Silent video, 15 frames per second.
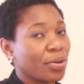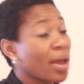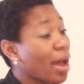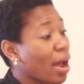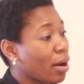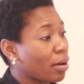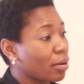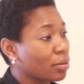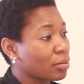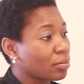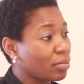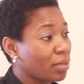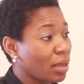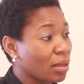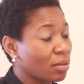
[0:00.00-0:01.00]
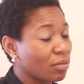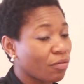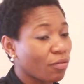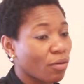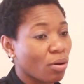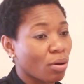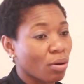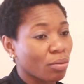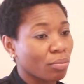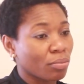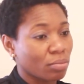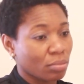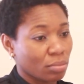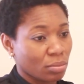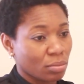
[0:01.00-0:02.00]
PR thing for
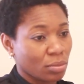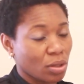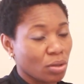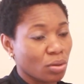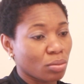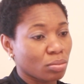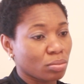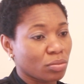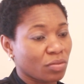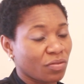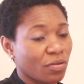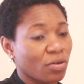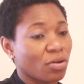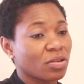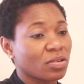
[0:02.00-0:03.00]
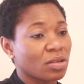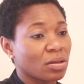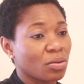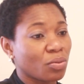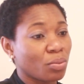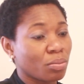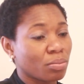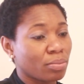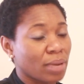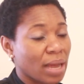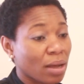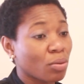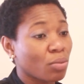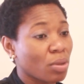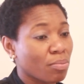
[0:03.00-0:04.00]
to focus on the
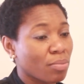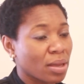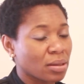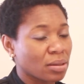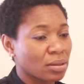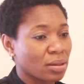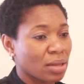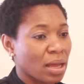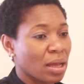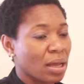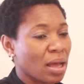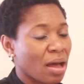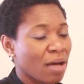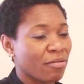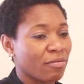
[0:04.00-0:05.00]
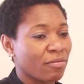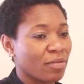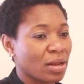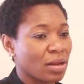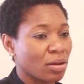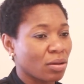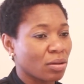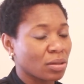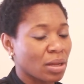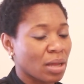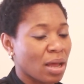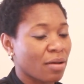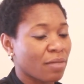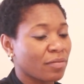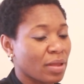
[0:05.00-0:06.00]
Black women that have
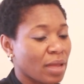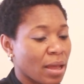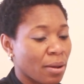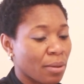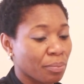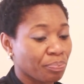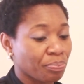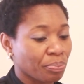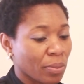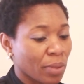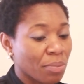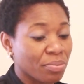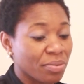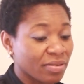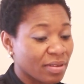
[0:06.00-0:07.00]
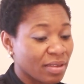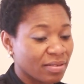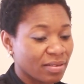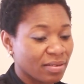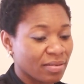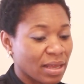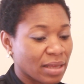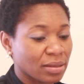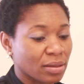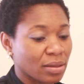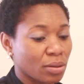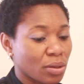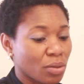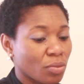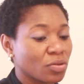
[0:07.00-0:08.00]
their businesses and
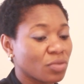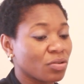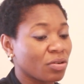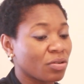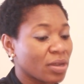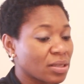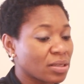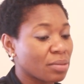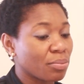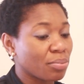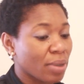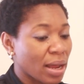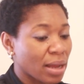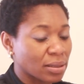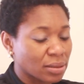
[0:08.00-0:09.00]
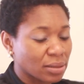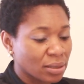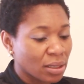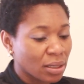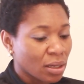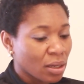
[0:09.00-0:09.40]
they want to create a brand.